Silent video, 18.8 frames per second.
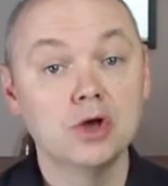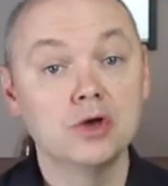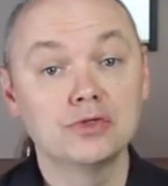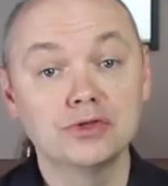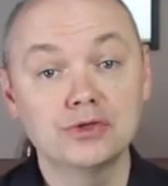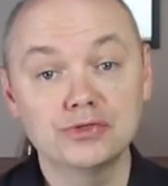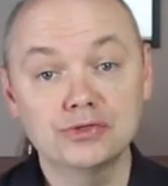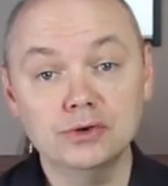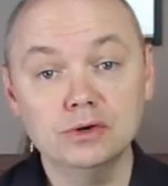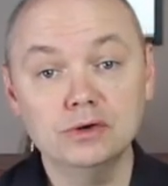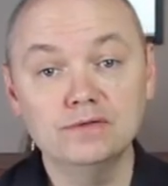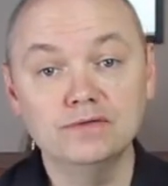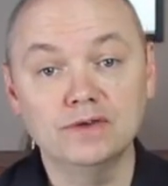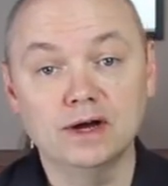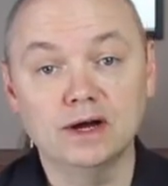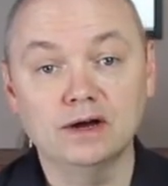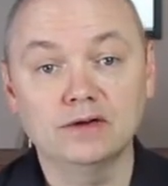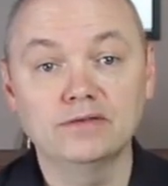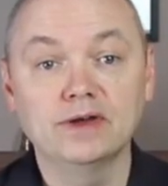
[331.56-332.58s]
The third
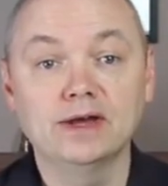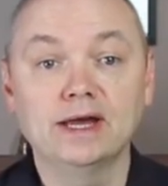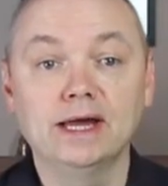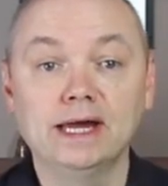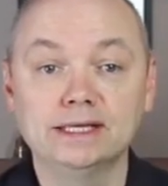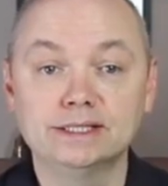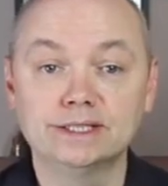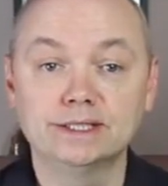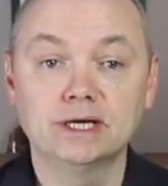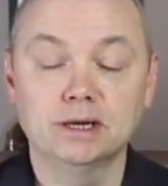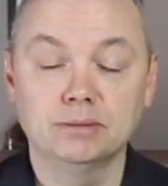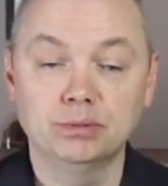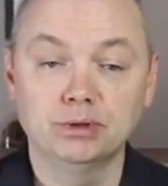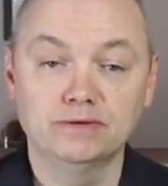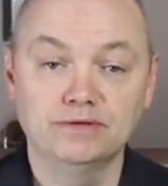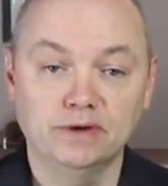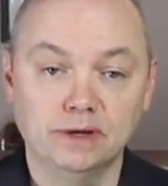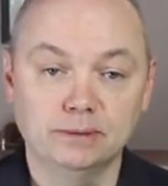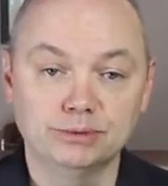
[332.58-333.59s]
valve has a couple
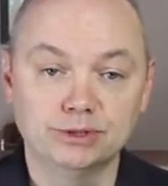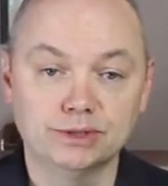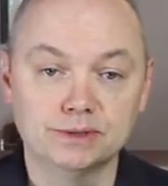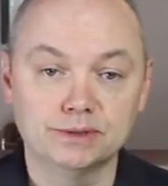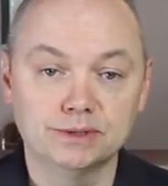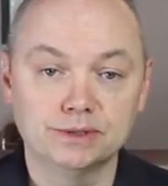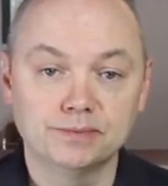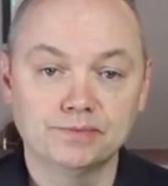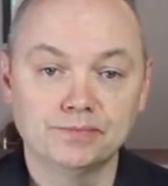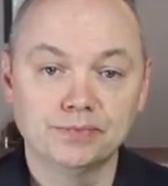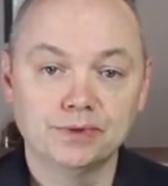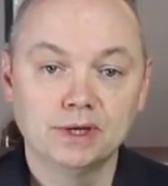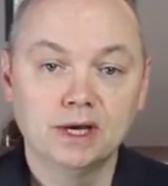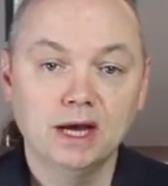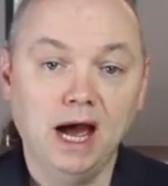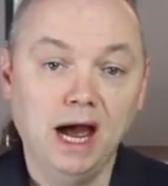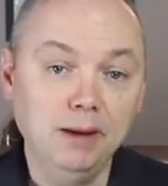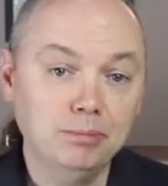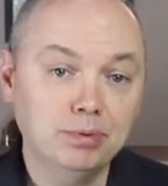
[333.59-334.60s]
of options.
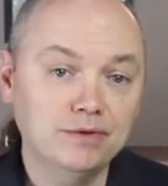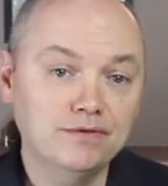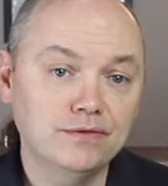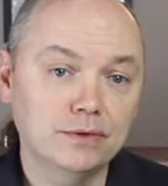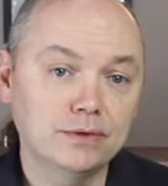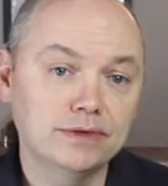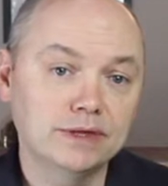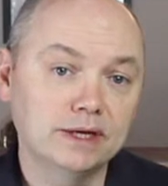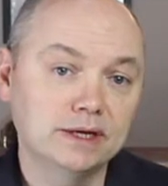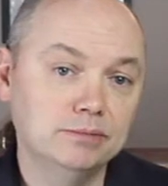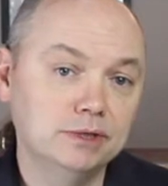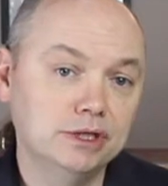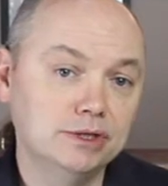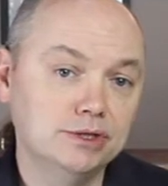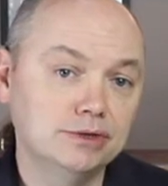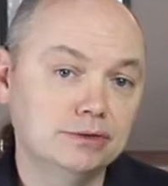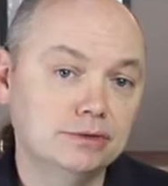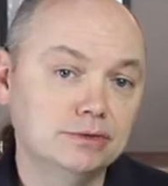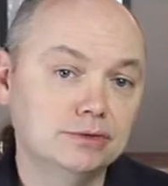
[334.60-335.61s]
I prefer that it be
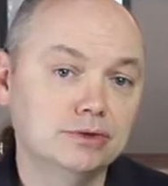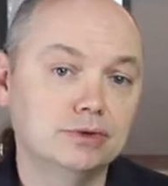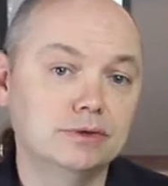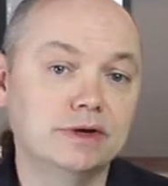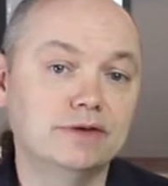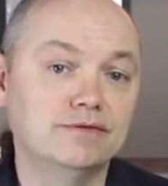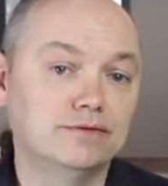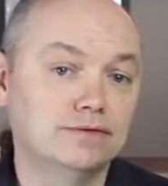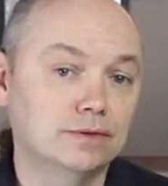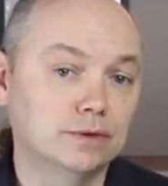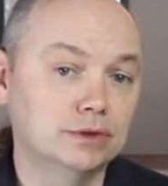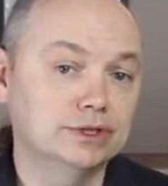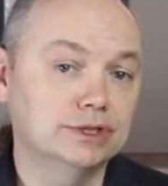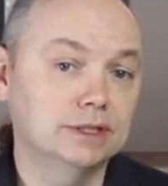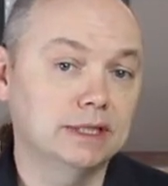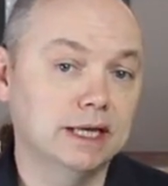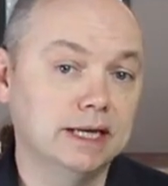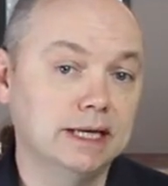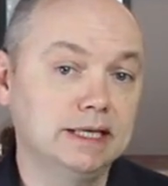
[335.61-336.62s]
tuned to a first
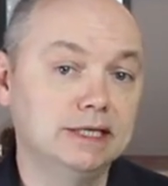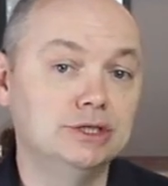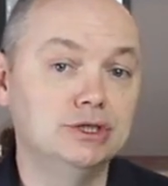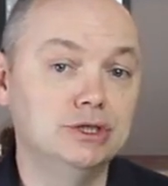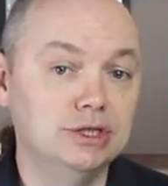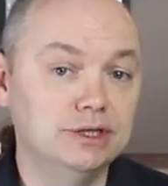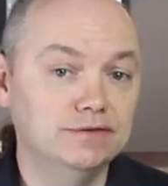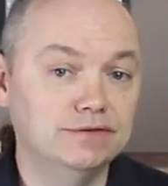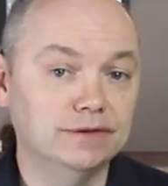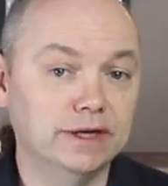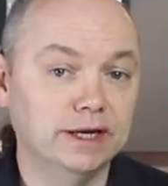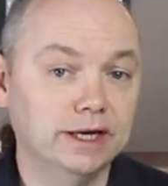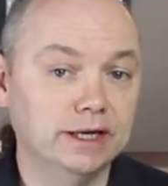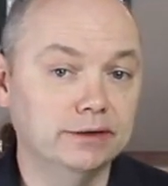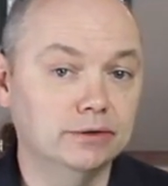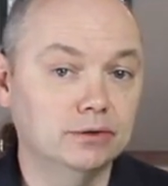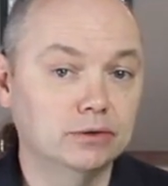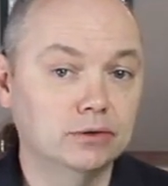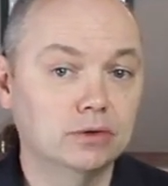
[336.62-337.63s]
line G
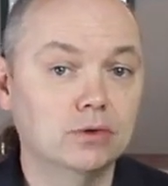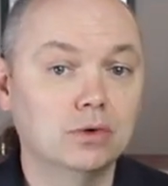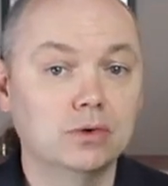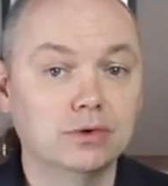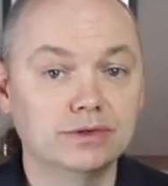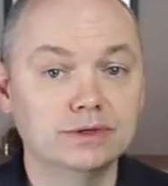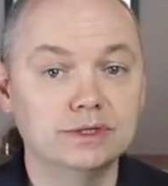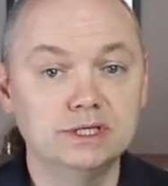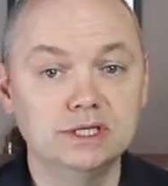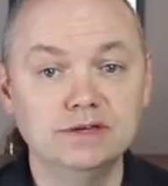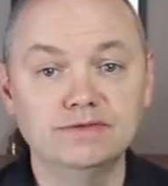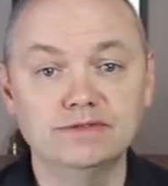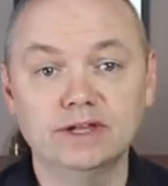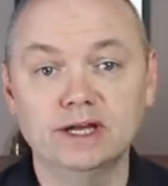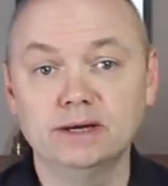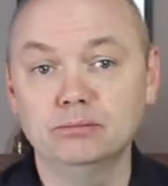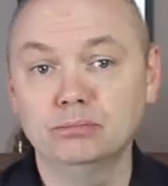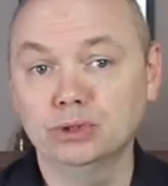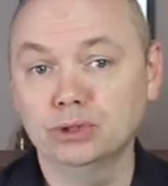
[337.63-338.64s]
flat or the D
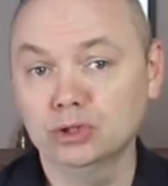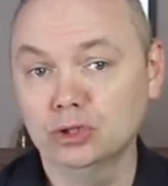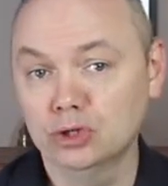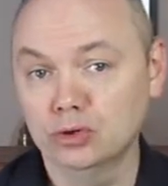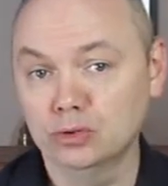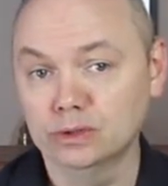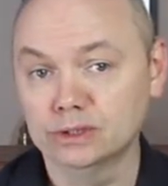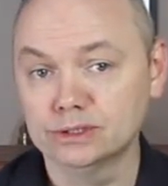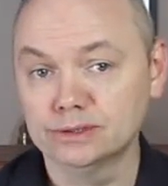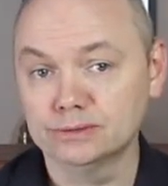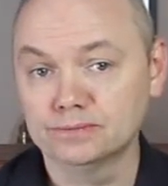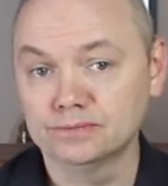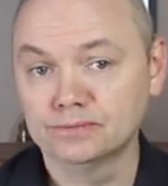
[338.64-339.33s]
flat below it.